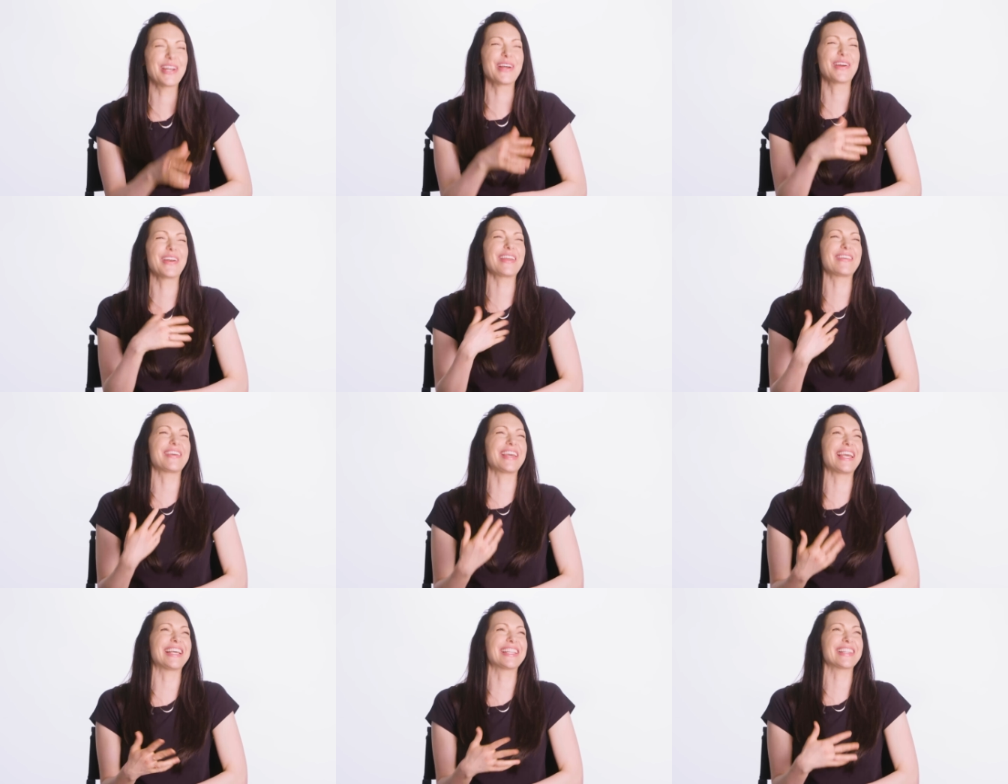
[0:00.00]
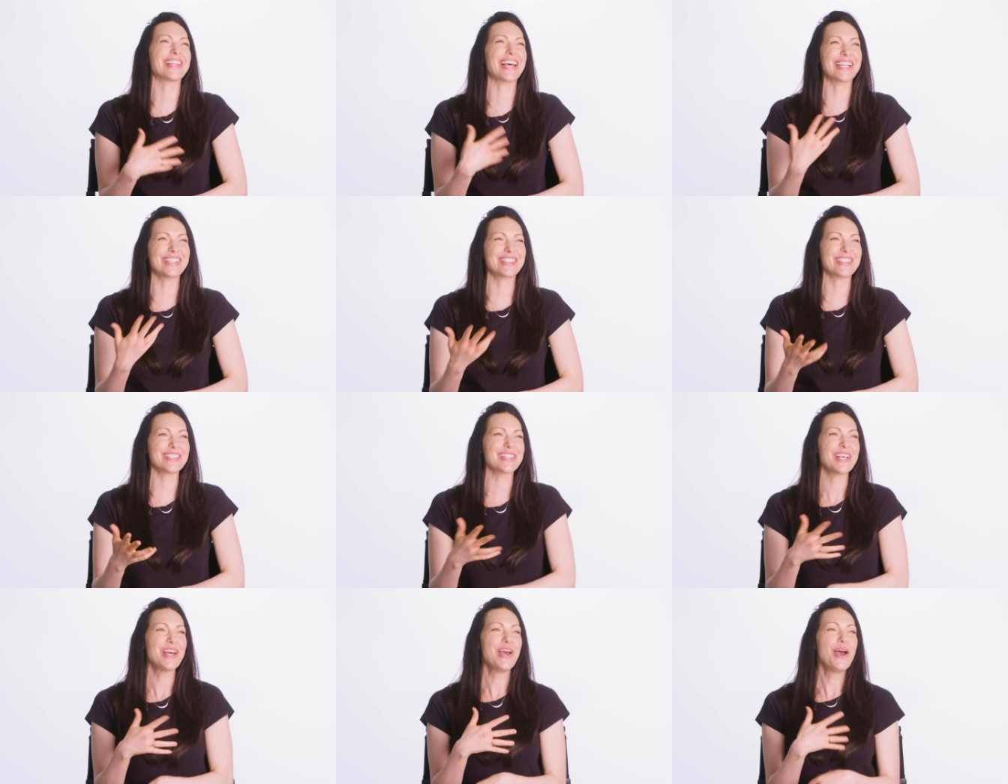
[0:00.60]
you know what i mean like
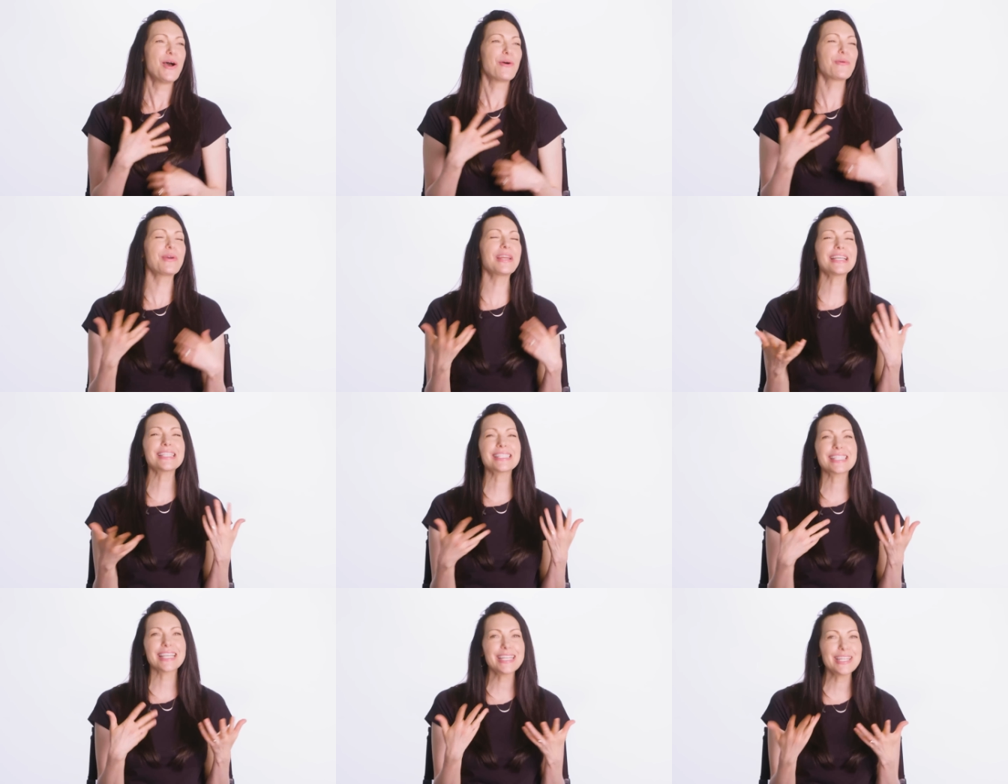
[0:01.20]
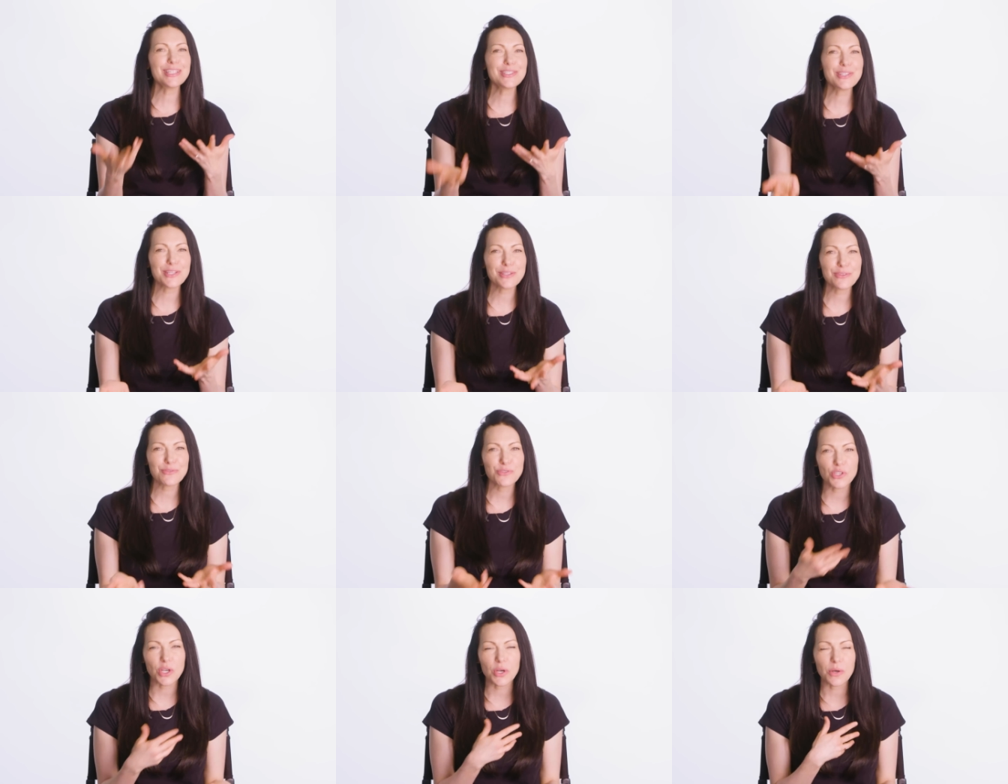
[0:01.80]
just we just send each
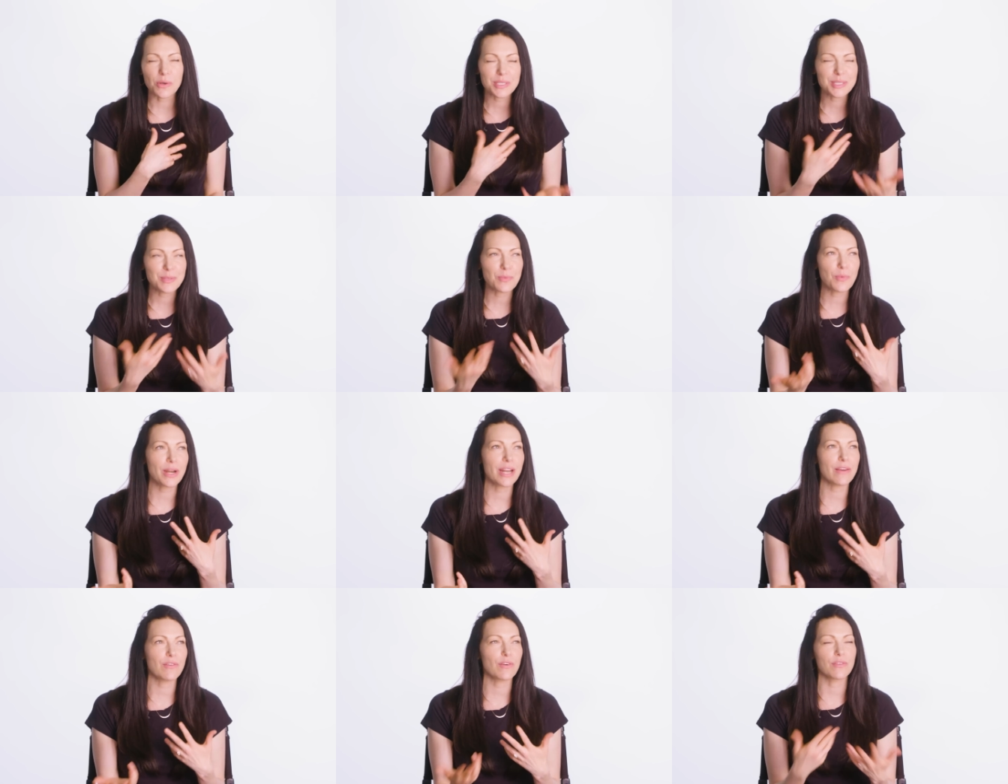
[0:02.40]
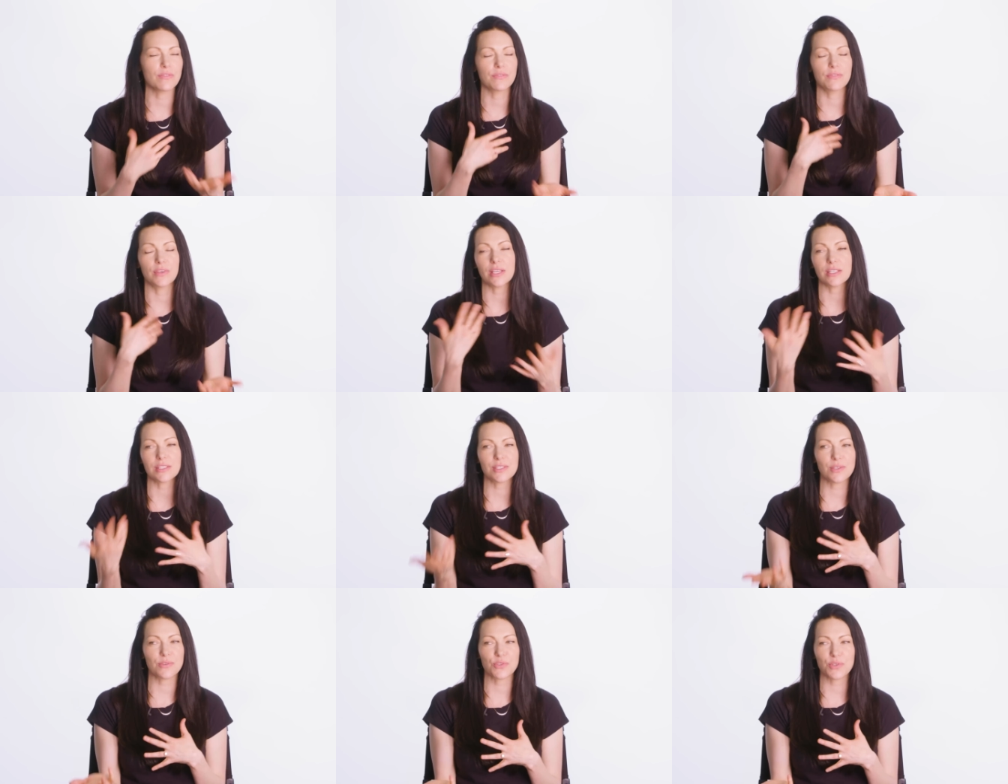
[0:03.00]
other jokes and whatever
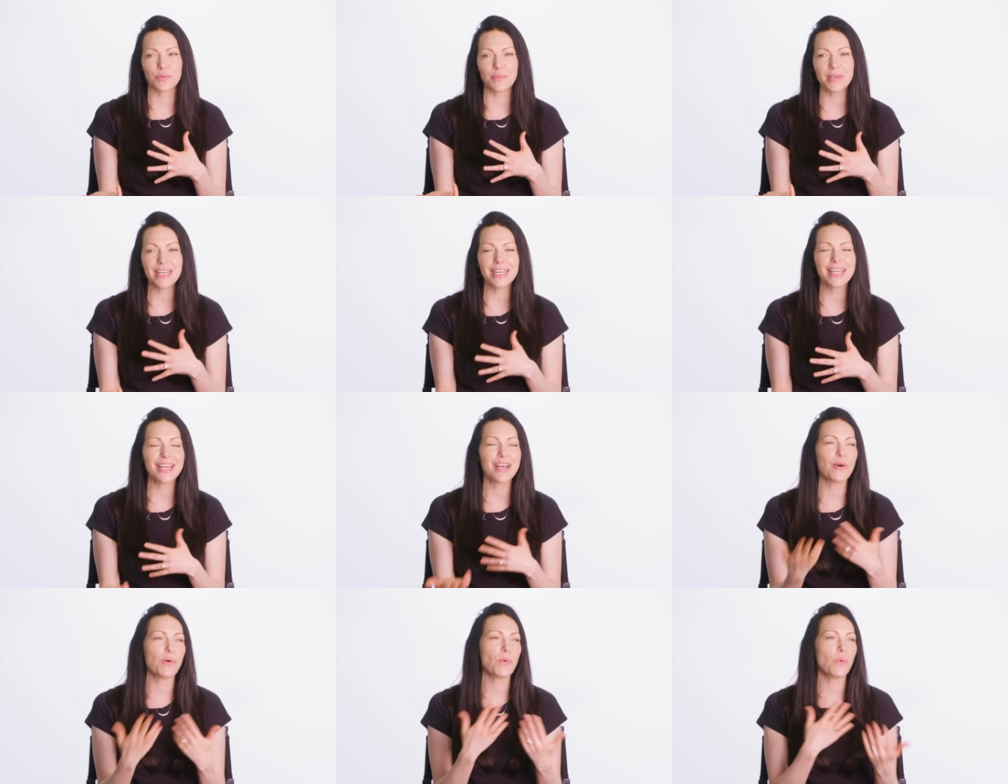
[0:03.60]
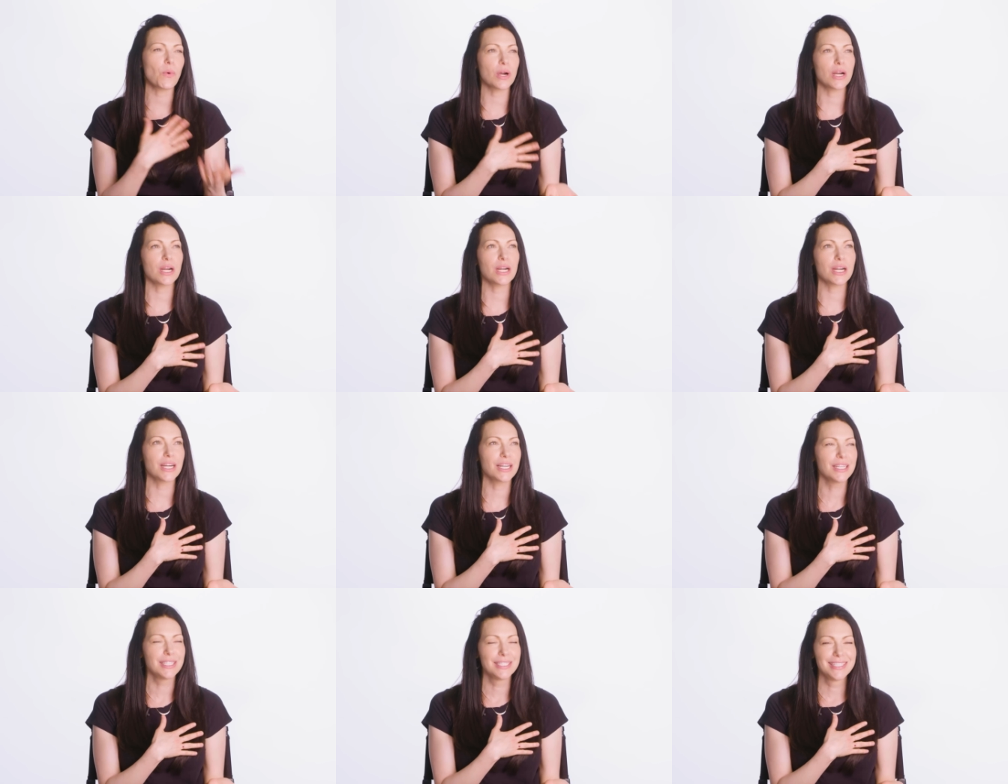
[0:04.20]
via social media
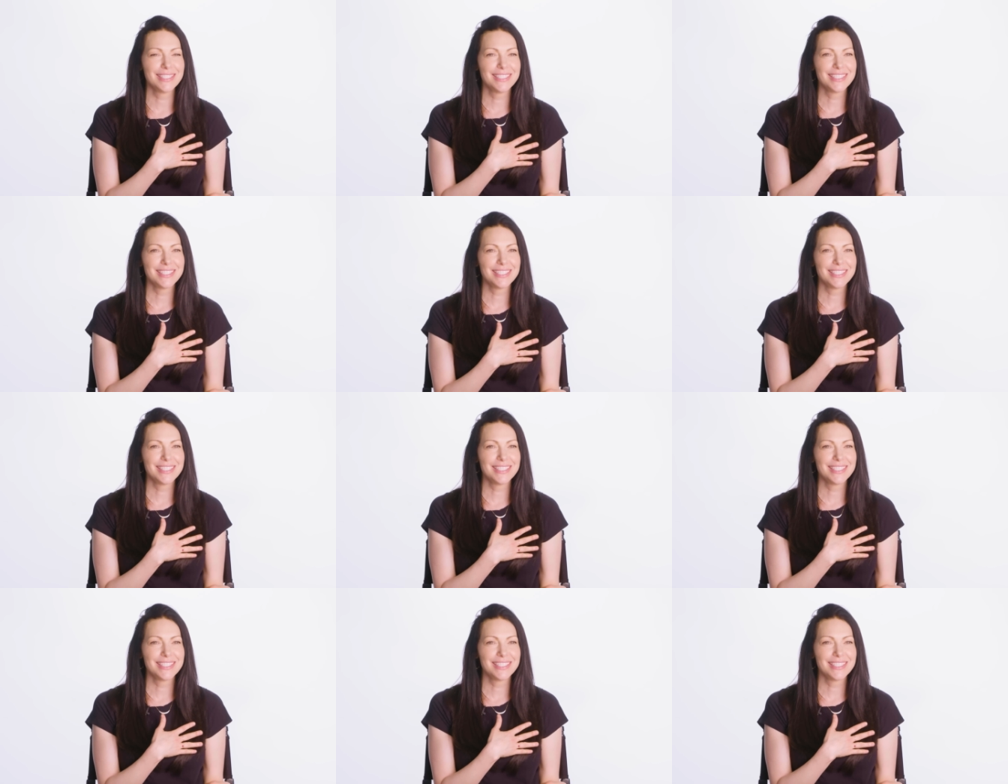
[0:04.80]
or